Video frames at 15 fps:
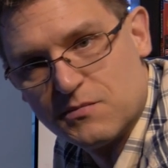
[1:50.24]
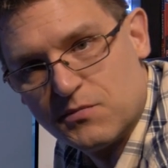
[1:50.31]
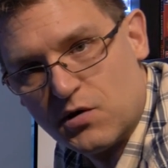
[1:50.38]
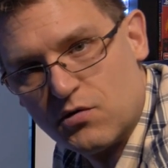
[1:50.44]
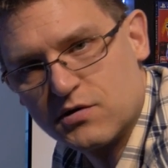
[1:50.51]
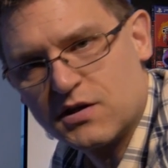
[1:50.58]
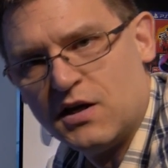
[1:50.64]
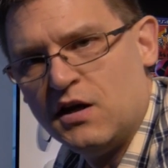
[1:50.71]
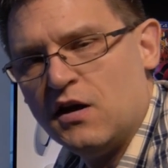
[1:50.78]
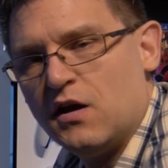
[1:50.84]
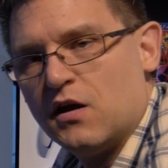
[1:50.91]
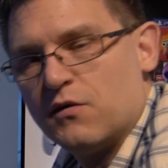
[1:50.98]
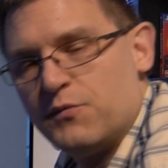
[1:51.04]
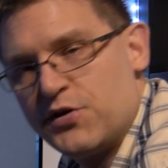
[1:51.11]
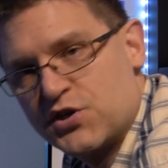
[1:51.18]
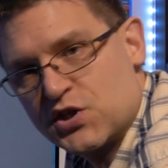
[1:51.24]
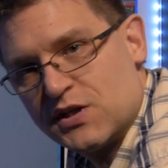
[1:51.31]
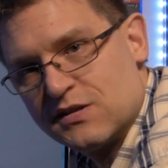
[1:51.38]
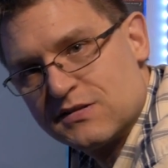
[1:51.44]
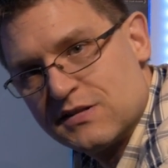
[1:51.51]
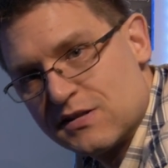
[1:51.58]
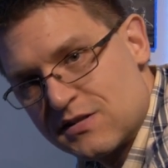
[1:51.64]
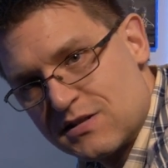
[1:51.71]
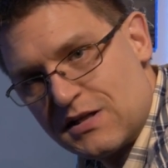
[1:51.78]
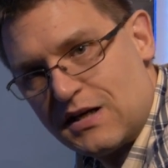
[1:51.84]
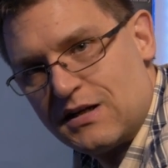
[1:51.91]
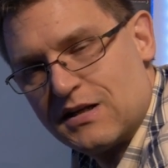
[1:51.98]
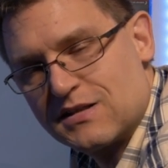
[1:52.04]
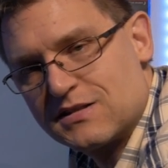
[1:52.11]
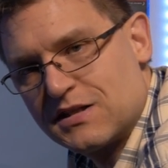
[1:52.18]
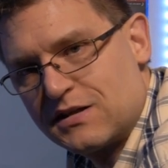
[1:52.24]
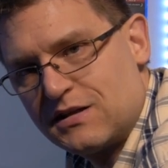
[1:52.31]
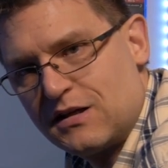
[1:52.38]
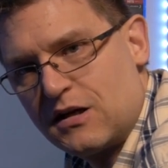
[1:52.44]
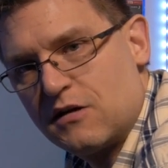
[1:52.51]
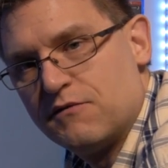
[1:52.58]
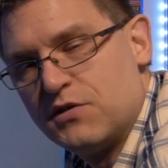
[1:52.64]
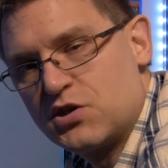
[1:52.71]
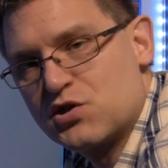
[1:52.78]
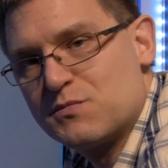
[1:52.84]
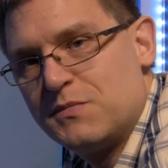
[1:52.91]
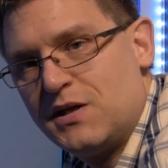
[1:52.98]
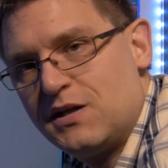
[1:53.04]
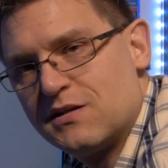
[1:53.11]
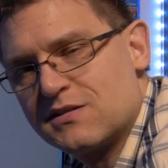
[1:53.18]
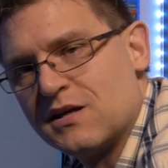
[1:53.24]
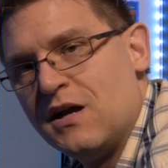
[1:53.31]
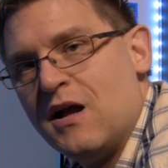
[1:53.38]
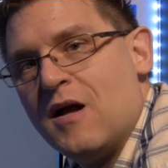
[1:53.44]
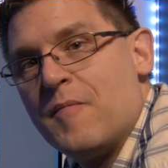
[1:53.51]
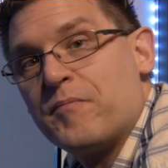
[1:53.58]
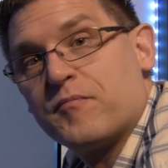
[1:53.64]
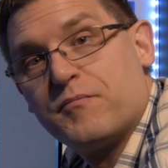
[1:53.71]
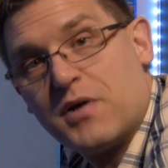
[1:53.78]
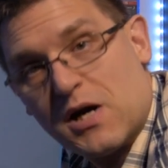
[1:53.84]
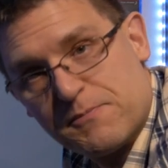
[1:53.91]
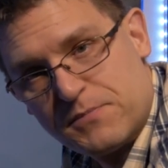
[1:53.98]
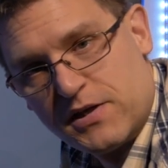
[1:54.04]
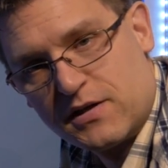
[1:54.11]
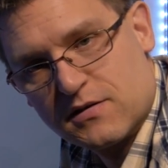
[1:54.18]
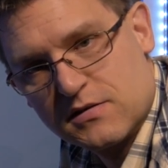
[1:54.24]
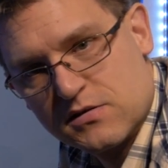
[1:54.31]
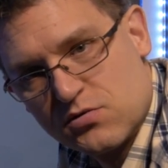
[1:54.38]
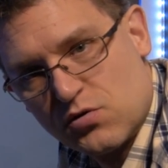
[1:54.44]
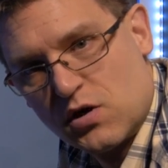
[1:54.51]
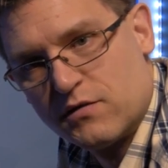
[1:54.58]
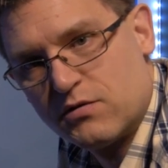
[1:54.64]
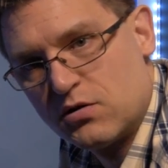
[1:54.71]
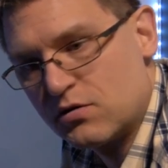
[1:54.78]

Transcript: mode, which is the standard setting, which means public server,